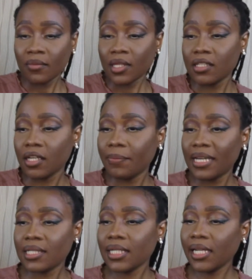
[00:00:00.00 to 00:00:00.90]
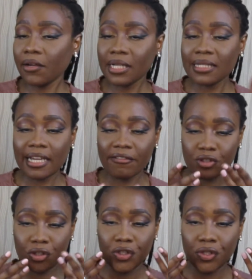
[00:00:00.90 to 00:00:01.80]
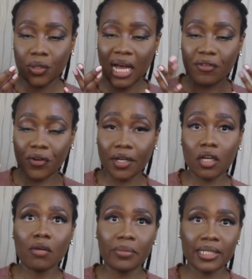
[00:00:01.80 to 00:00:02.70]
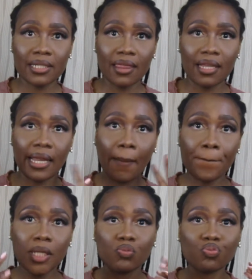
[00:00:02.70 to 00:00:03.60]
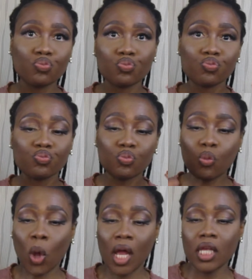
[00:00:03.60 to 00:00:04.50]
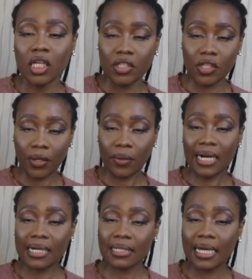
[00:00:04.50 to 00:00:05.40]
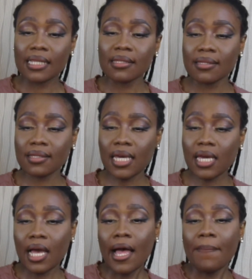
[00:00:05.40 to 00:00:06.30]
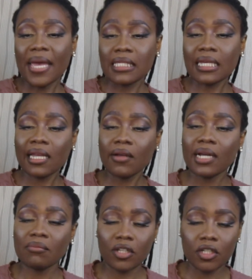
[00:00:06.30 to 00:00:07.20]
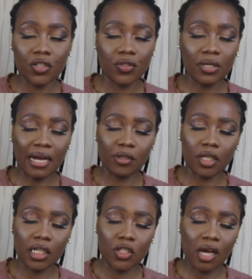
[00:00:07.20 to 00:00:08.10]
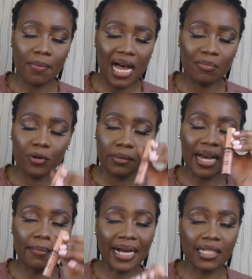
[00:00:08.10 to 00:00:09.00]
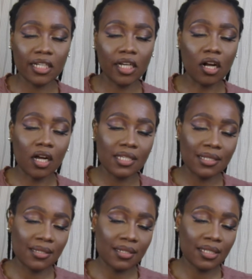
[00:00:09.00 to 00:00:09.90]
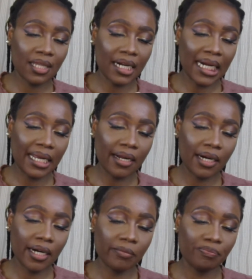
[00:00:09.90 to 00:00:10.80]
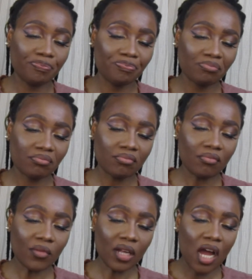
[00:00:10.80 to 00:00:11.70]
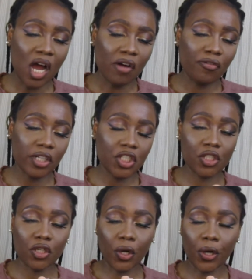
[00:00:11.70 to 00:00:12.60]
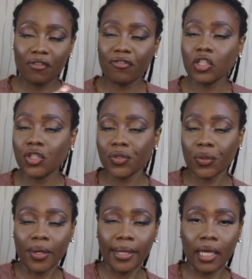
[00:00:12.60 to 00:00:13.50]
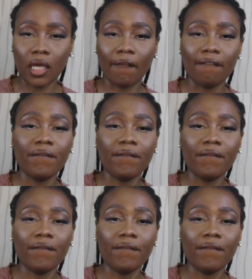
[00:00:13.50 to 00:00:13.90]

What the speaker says: So basically what's left to do, I've already completed the lip. So you guys can see, basically what I'm going to do, I'm going to top up with my Butter Gloss. This is in the color Fortune Cookie.